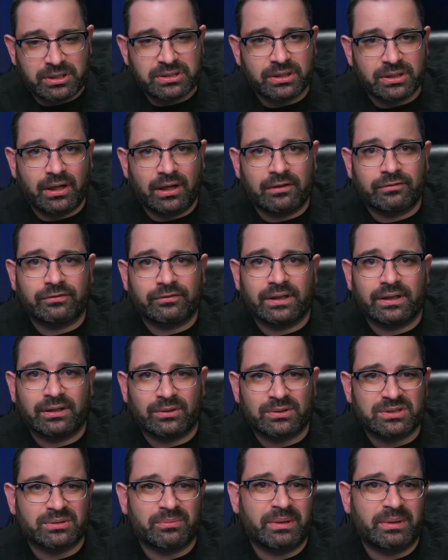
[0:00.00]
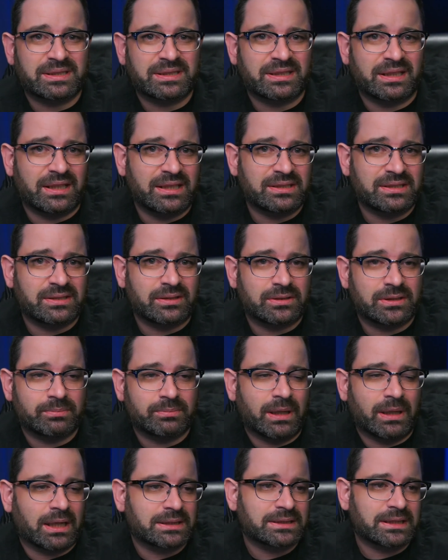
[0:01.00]
off and also makes it easier to
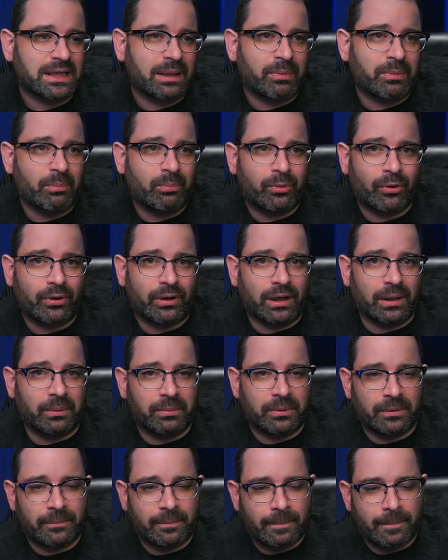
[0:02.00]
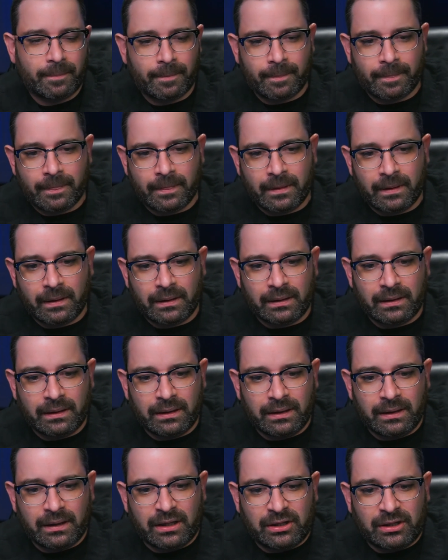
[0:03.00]
box up and pour up.
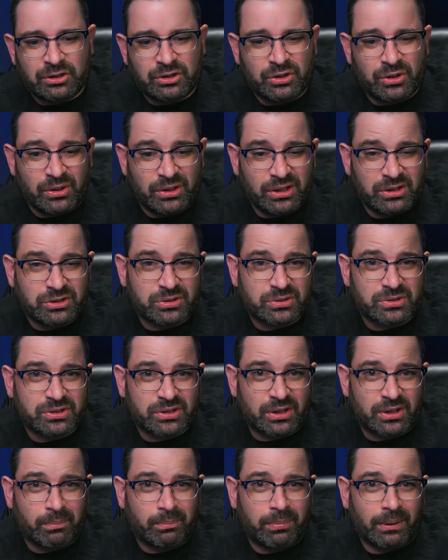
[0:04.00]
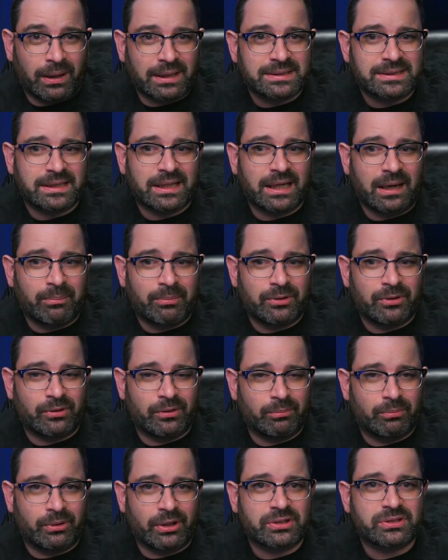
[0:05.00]
Do you need to start boxing up your
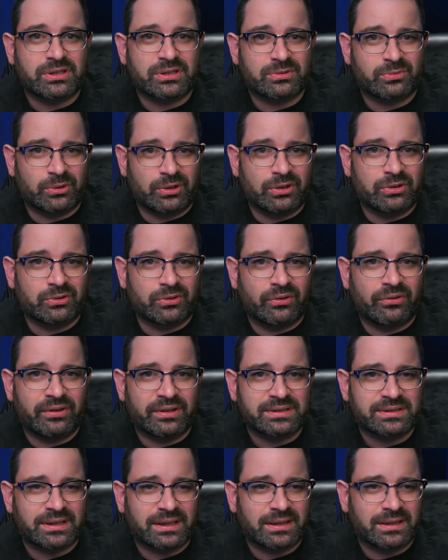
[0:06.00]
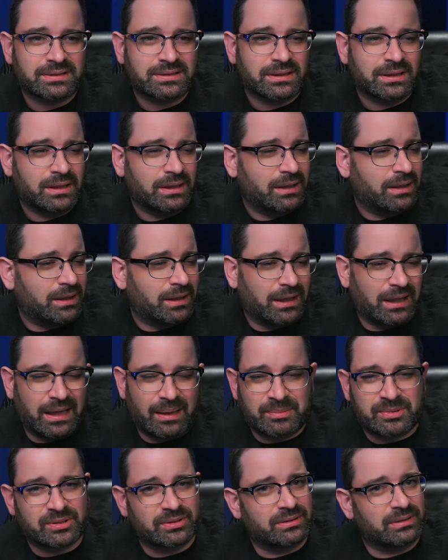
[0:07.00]
impressions when you're doing things like this?
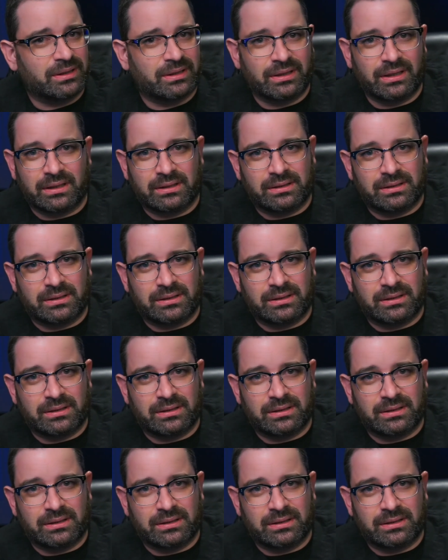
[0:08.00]
Absolutely not.